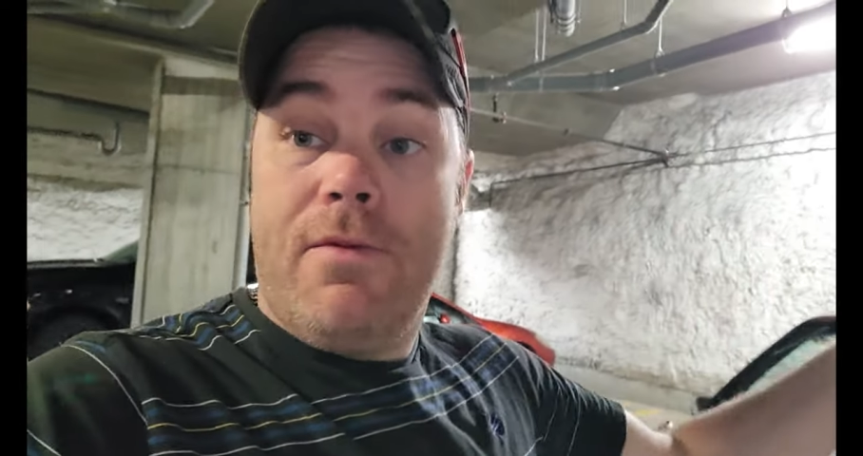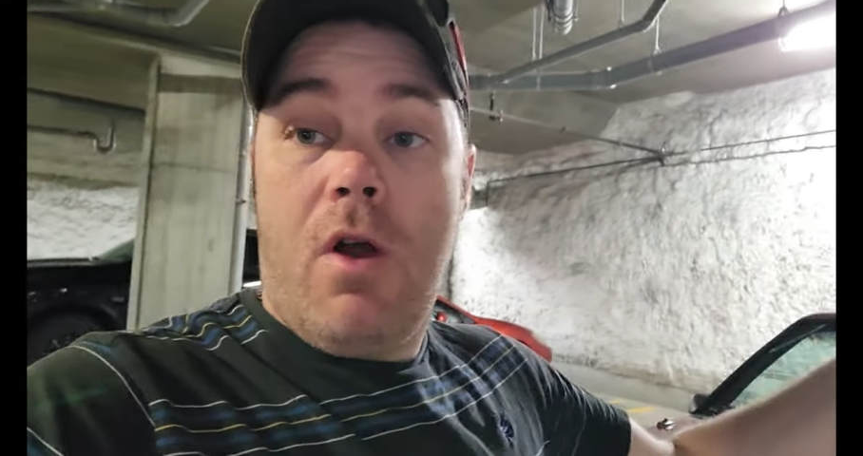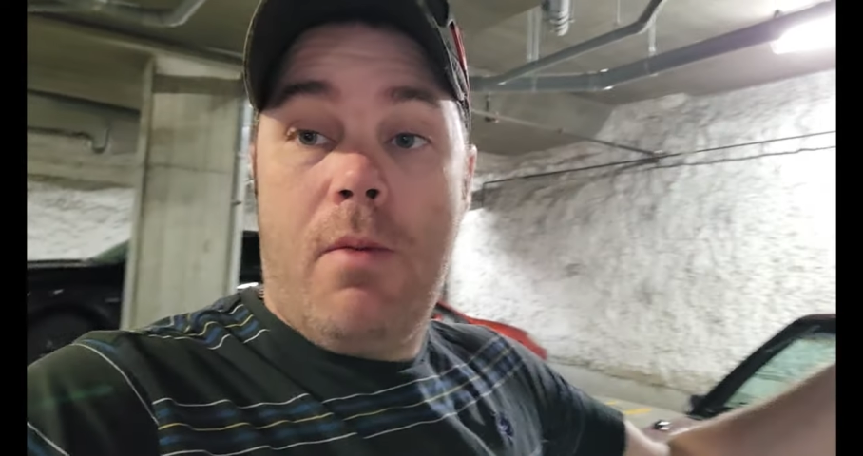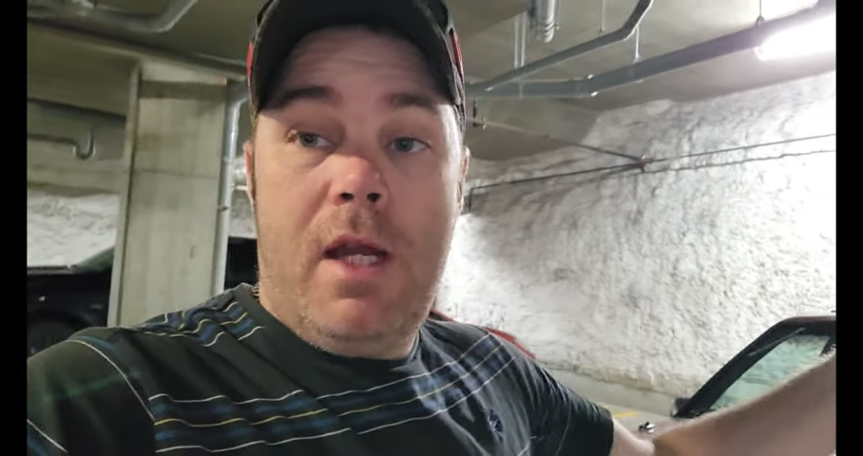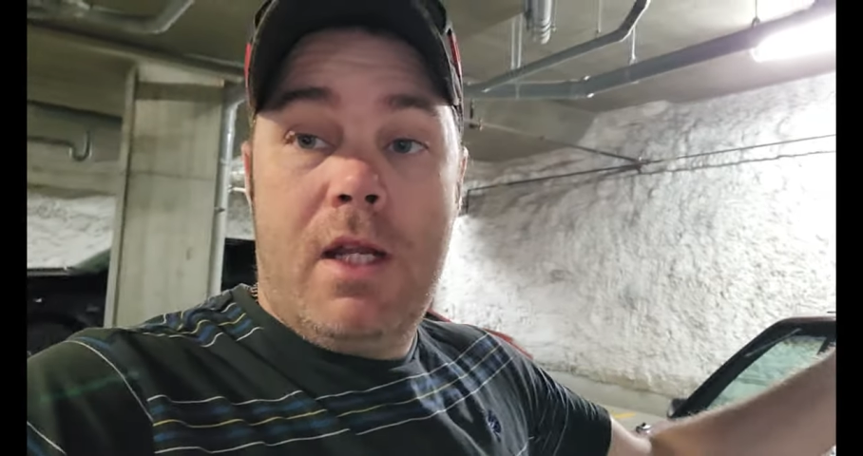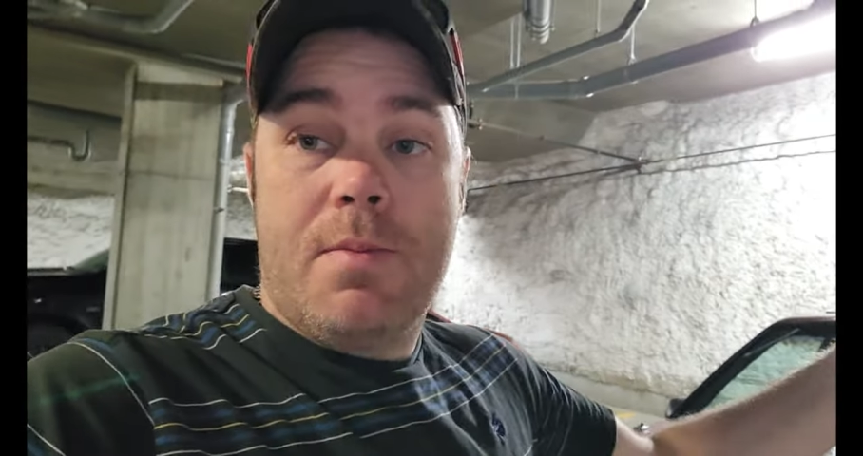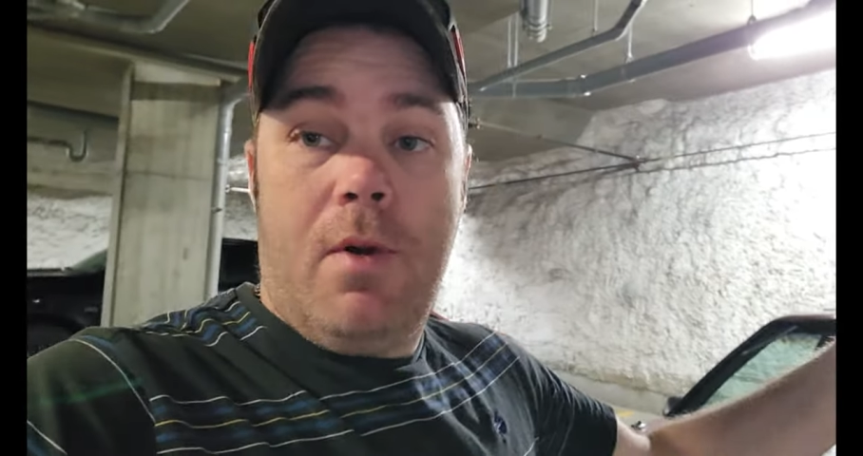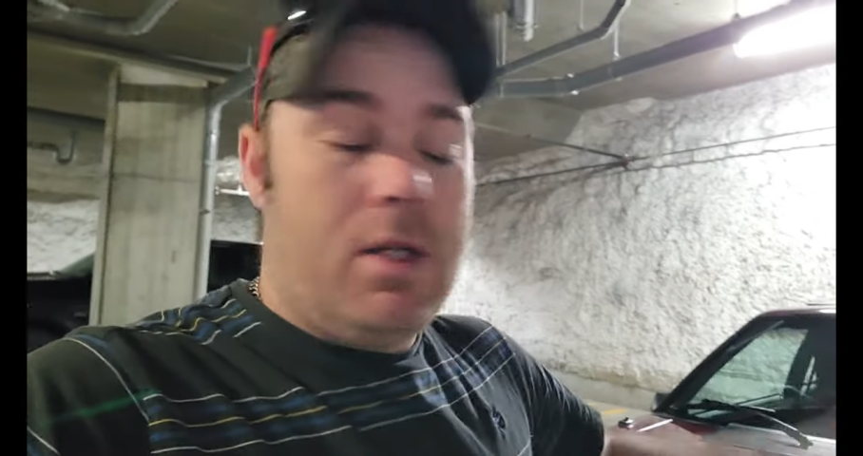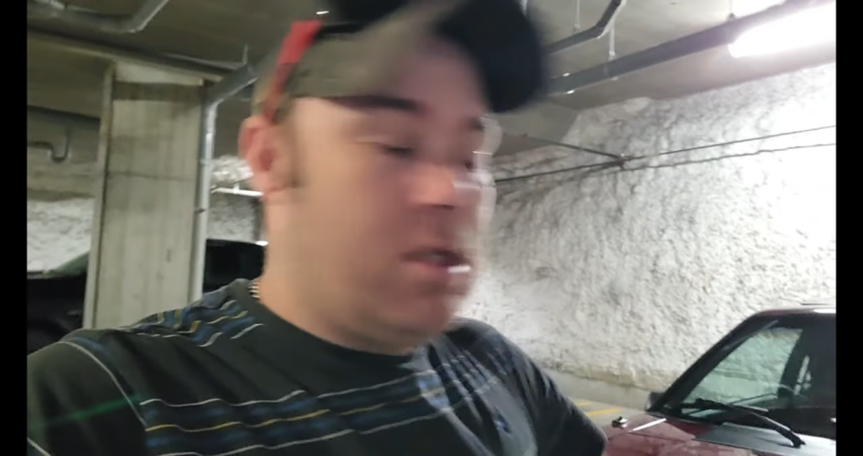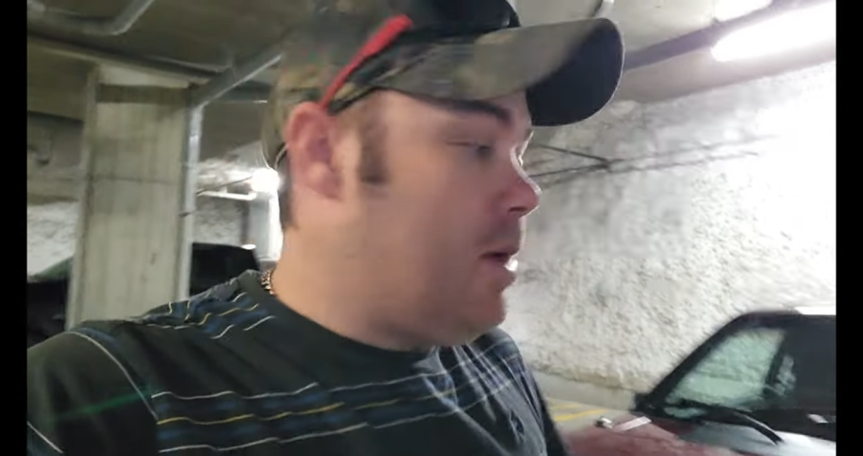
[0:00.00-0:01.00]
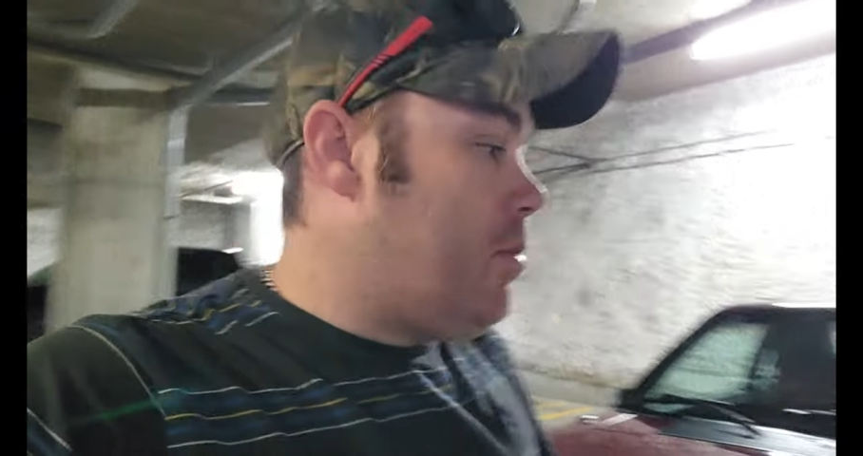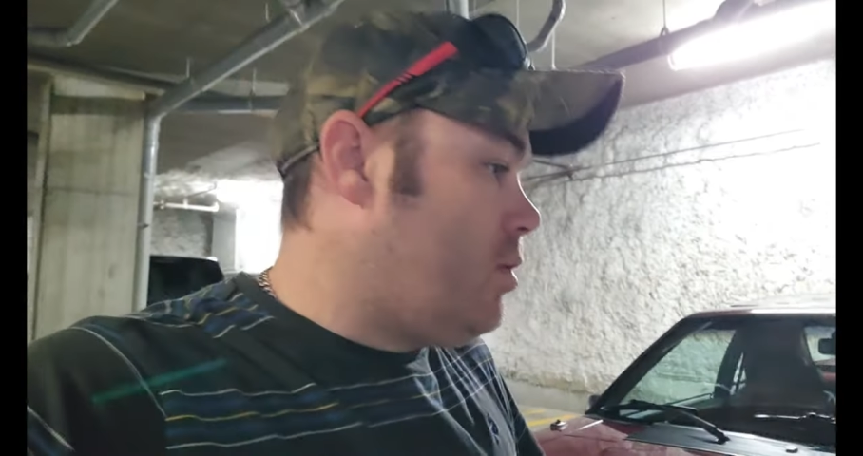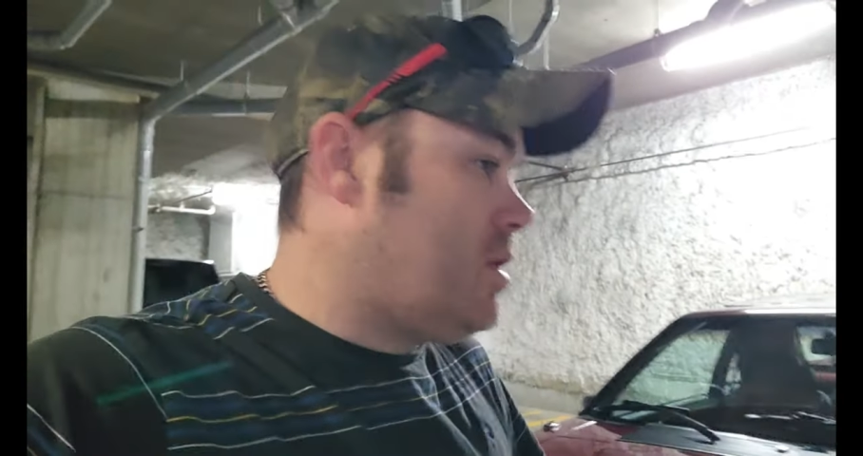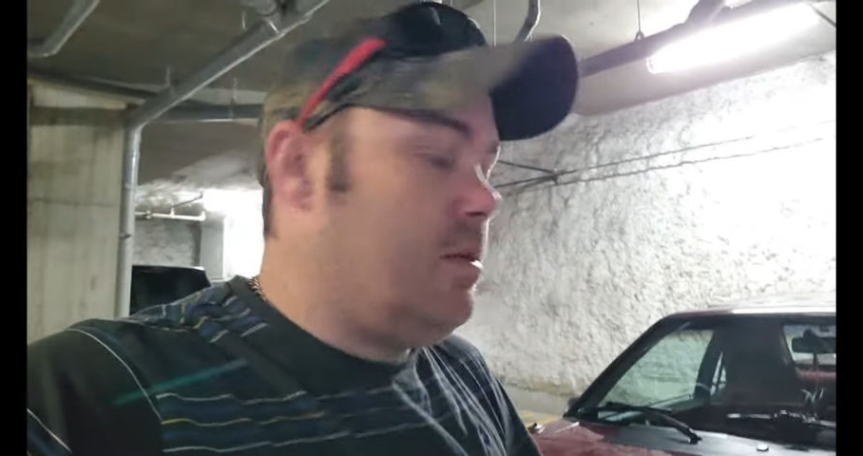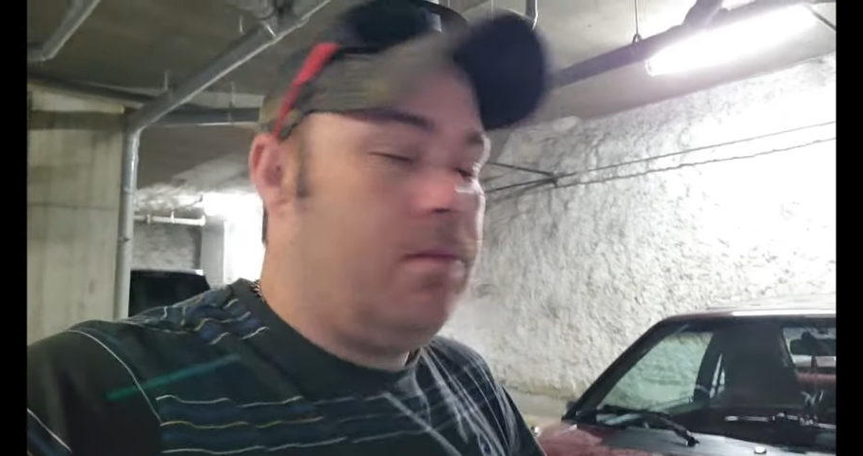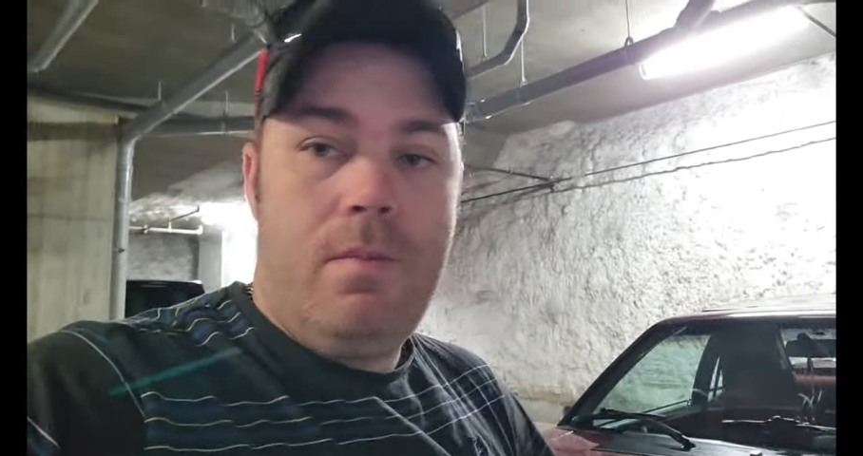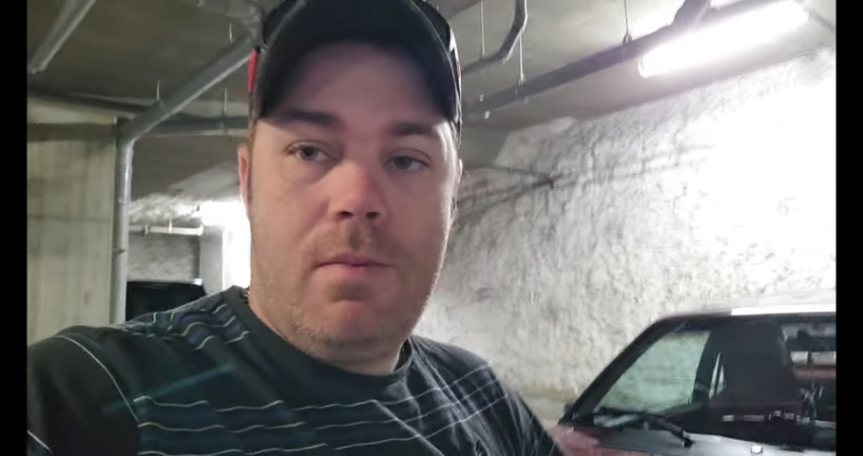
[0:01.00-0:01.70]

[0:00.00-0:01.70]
for our meeting spot to be posted.